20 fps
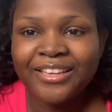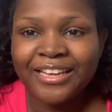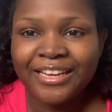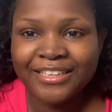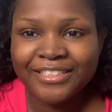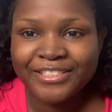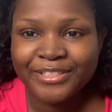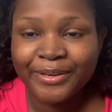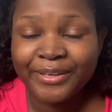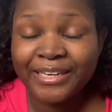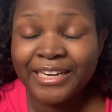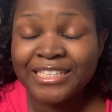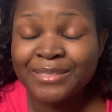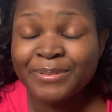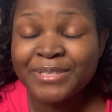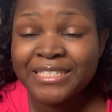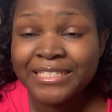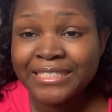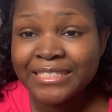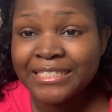guys, so it has been
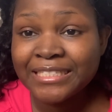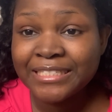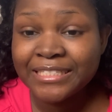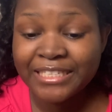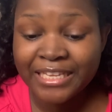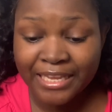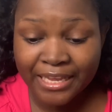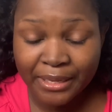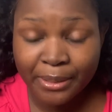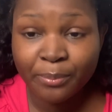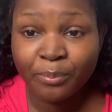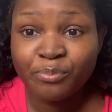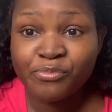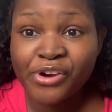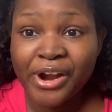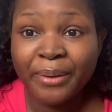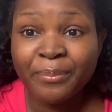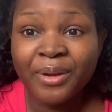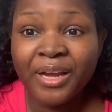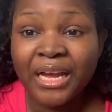sitting, the
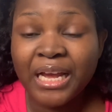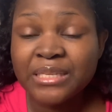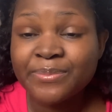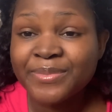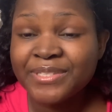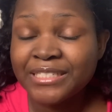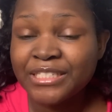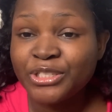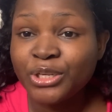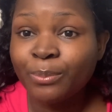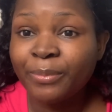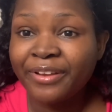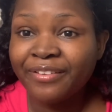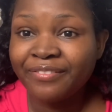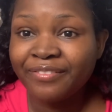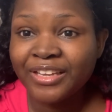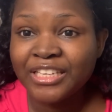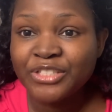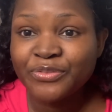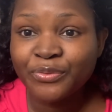primer has been sitting on my
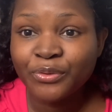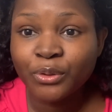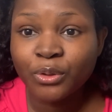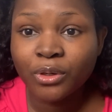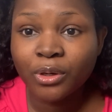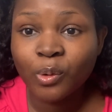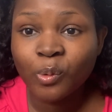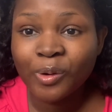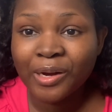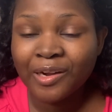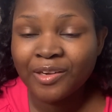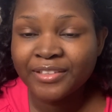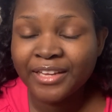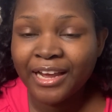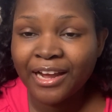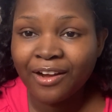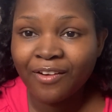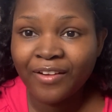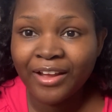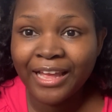face for a while
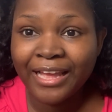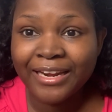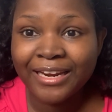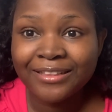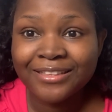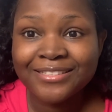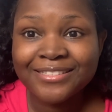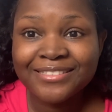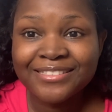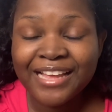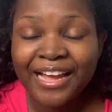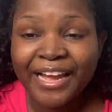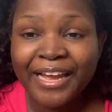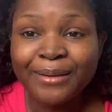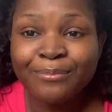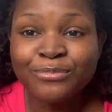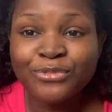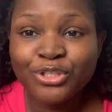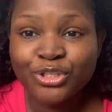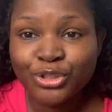now, and it is
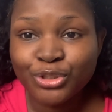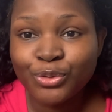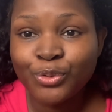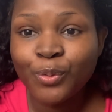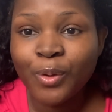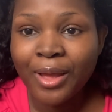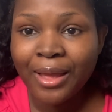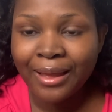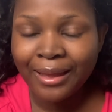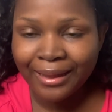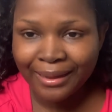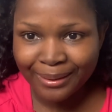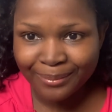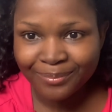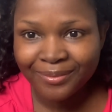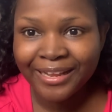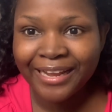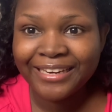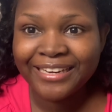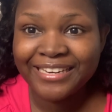time to
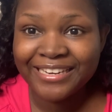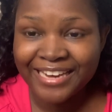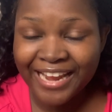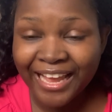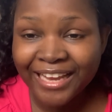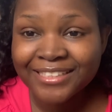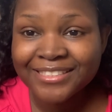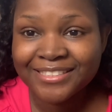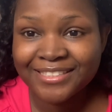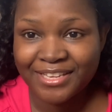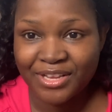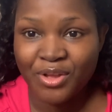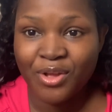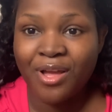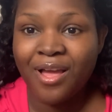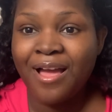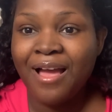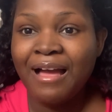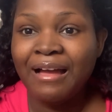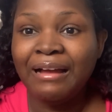apply the next
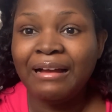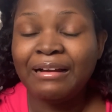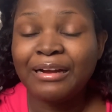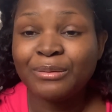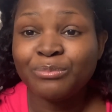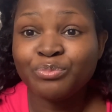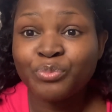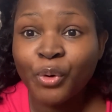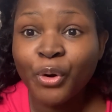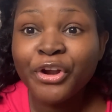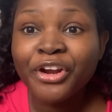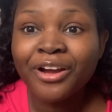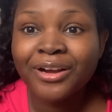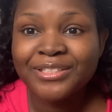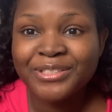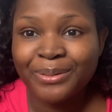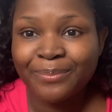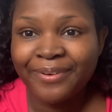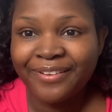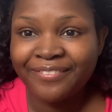
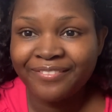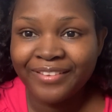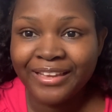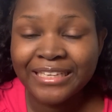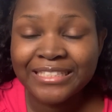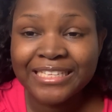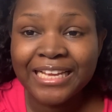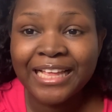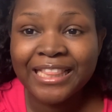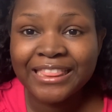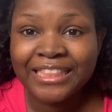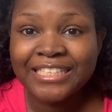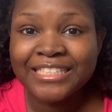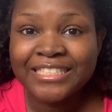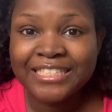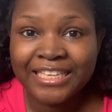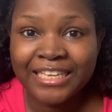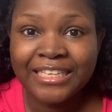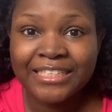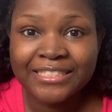product on my face, and
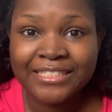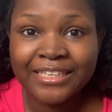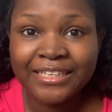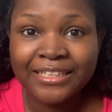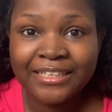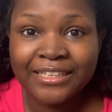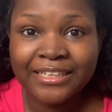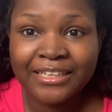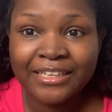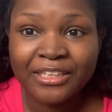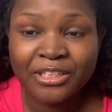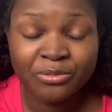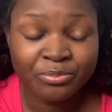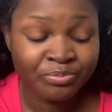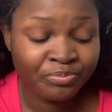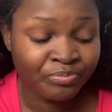this is a